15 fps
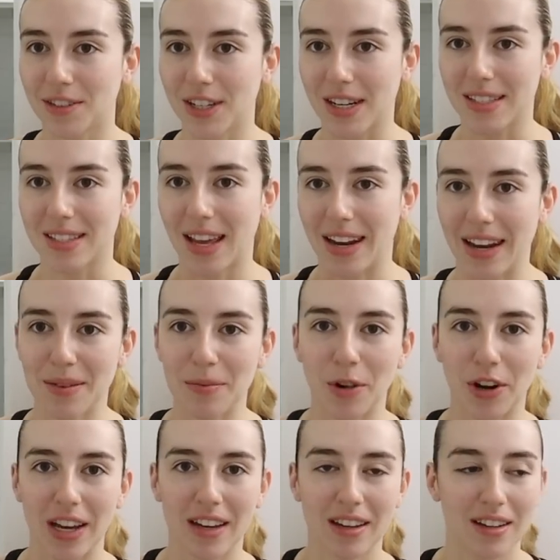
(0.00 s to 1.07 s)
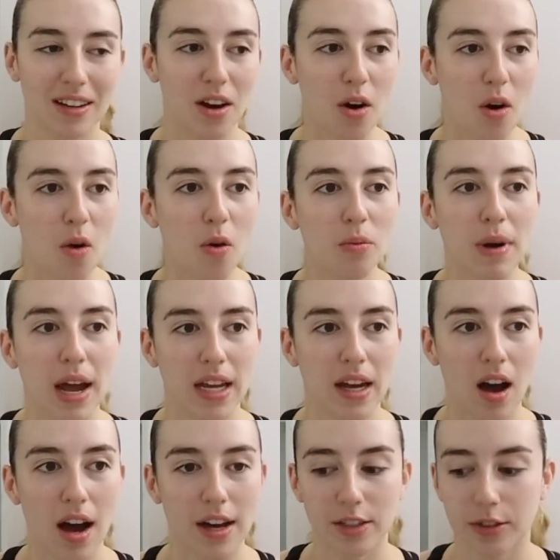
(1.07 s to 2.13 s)
for a Sunday morning. Oh my
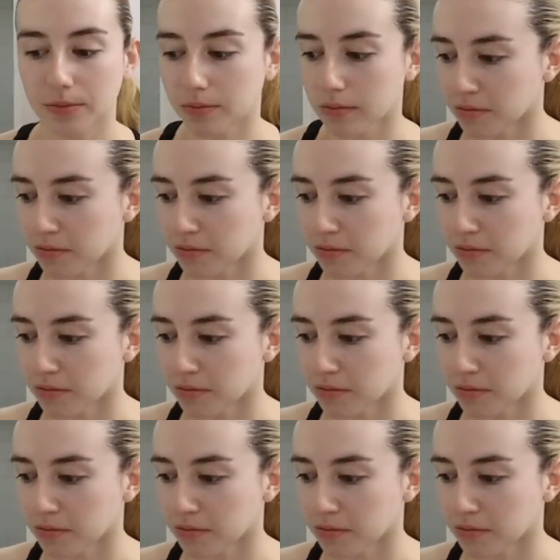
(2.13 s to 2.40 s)
gosh.